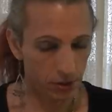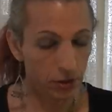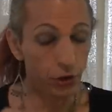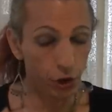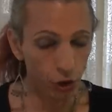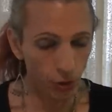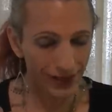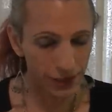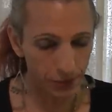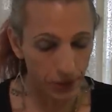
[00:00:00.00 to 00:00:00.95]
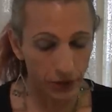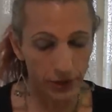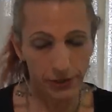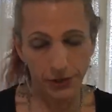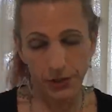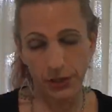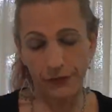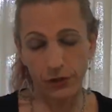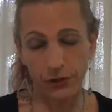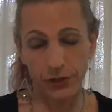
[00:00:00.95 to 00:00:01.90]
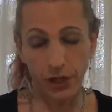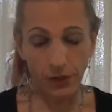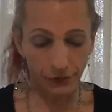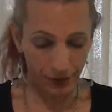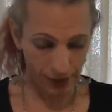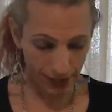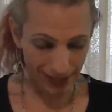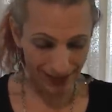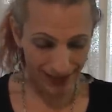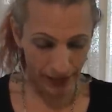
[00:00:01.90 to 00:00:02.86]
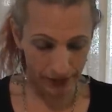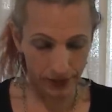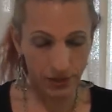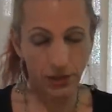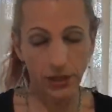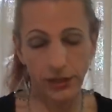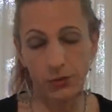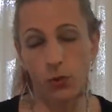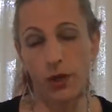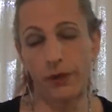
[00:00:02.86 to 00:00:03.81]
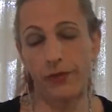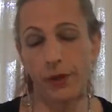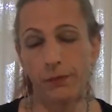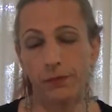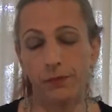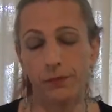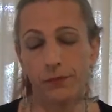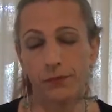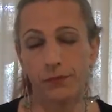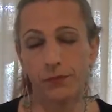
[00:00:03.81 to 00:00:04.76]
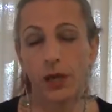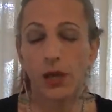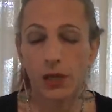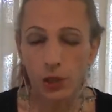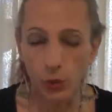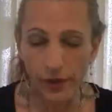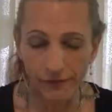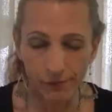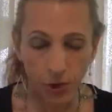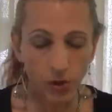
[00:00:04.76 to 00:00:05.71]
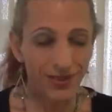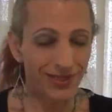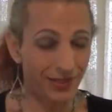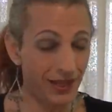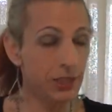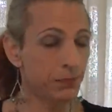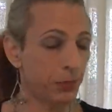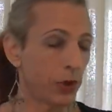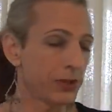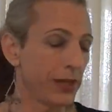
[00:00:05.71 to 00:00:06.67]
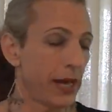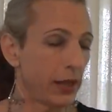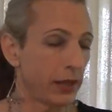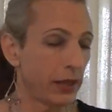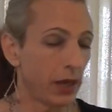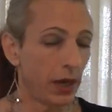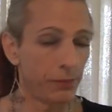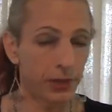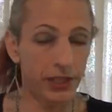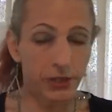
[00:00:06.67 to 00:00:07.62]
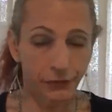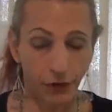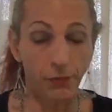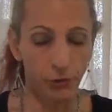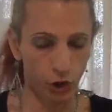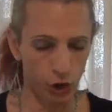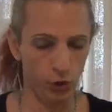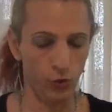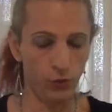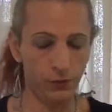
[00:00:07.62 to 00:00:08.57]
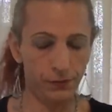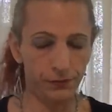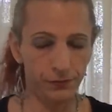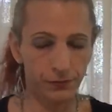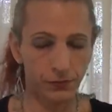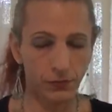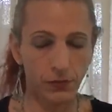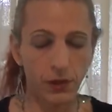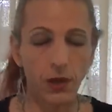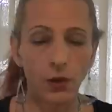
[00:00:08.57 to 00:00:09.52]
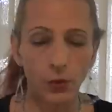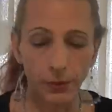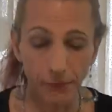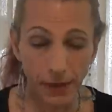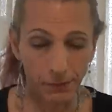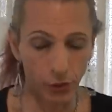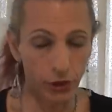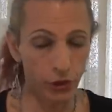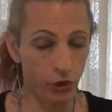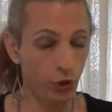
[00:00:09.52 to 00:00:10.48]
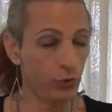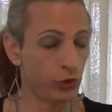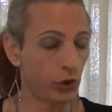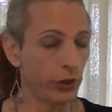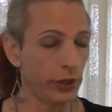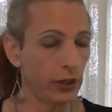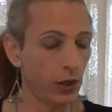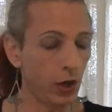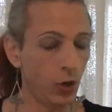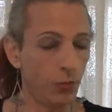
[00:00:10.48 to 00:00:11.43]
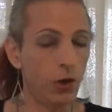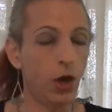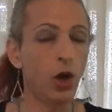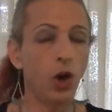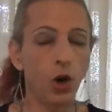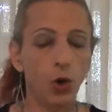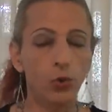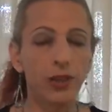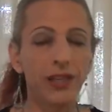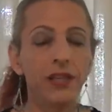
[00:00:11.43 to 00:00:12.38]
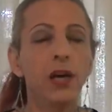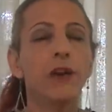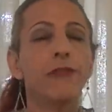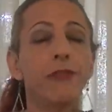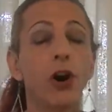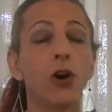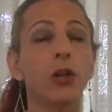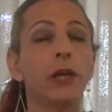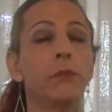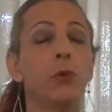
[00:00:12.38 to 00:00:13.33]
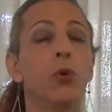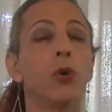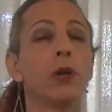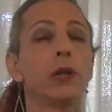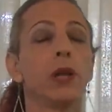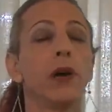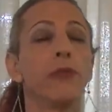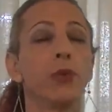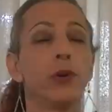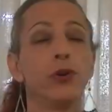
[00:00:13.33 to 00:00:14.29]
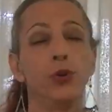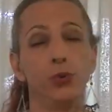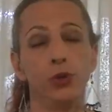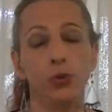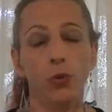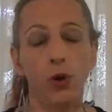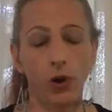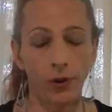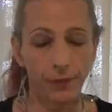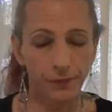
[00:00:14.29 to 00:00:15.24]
new experiences of yourself, and this is one of them. You have birthed this personality complex from you. Remembering you, journeying home, only falling more in love with who you are.